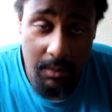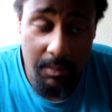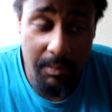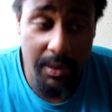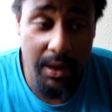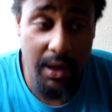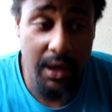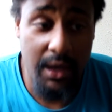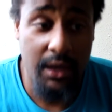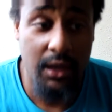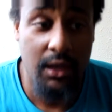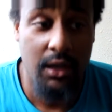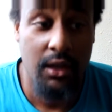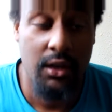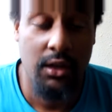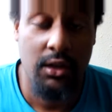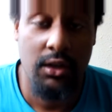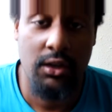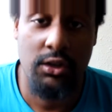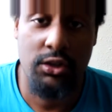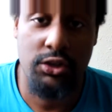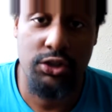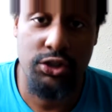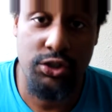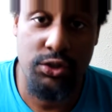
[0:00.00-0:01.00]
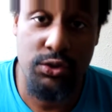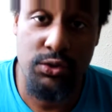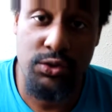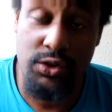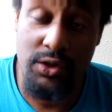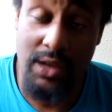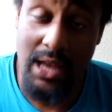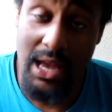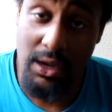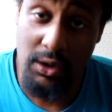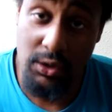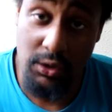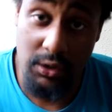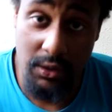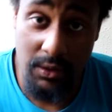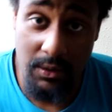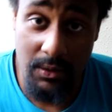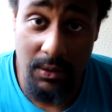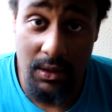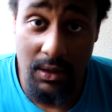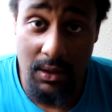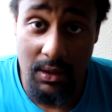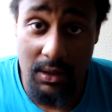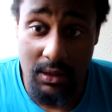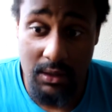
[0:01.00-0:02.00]
but your shoes are not going
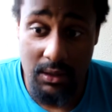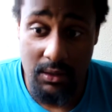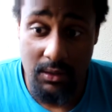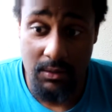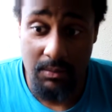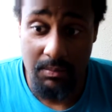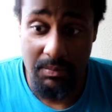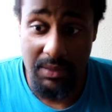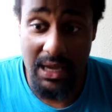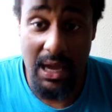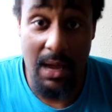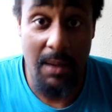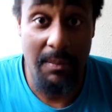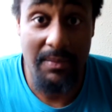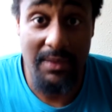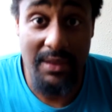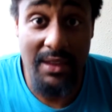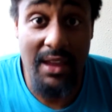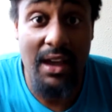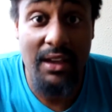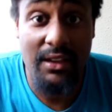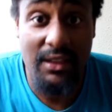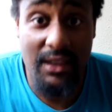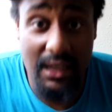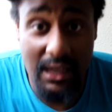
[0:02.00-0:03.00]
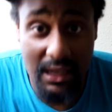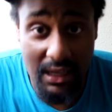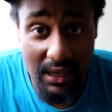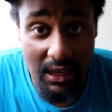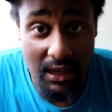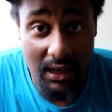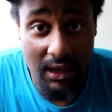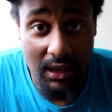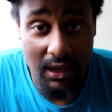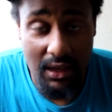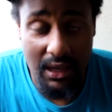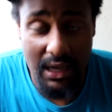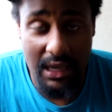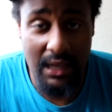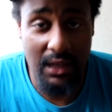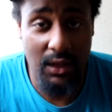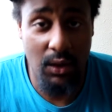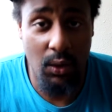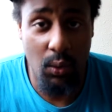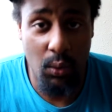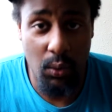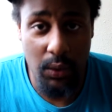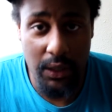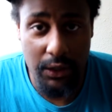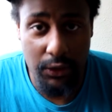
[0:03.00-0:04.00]
to become nothing in a
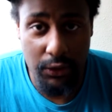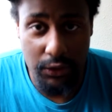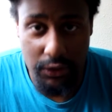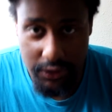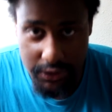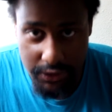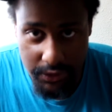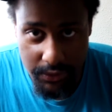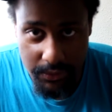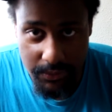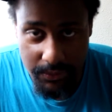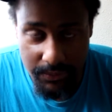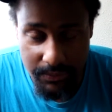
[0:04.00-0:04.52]
week or two.